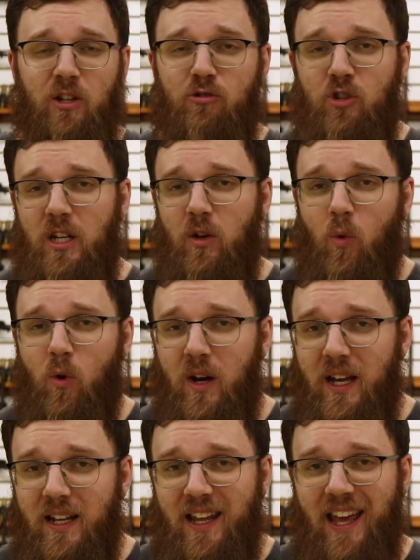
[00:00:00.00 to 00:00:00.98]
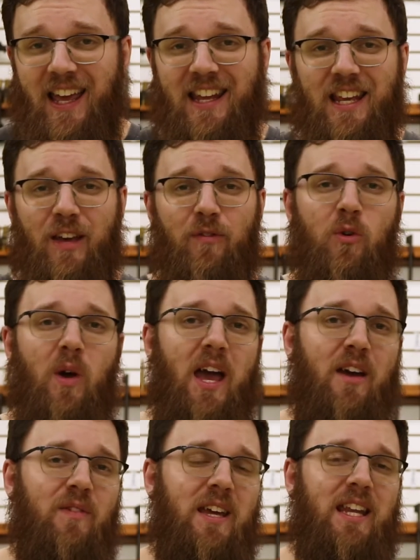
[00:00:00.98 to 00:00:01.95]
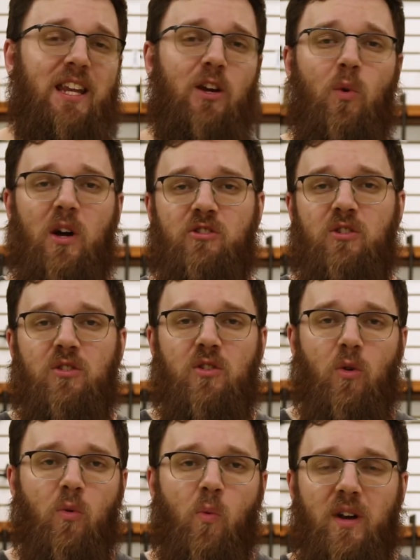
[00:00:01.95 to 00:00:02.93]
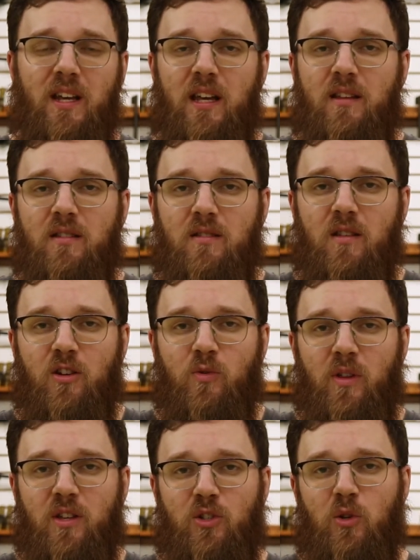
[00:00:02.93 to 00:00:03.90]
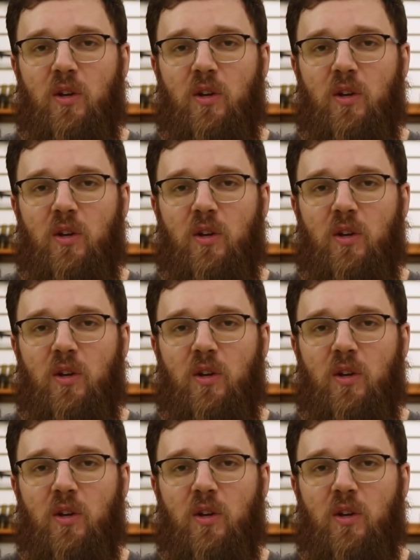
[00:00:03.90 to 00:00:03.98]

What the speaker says: Eugene, Oregon. And if you have any questions or want to get in touch with us,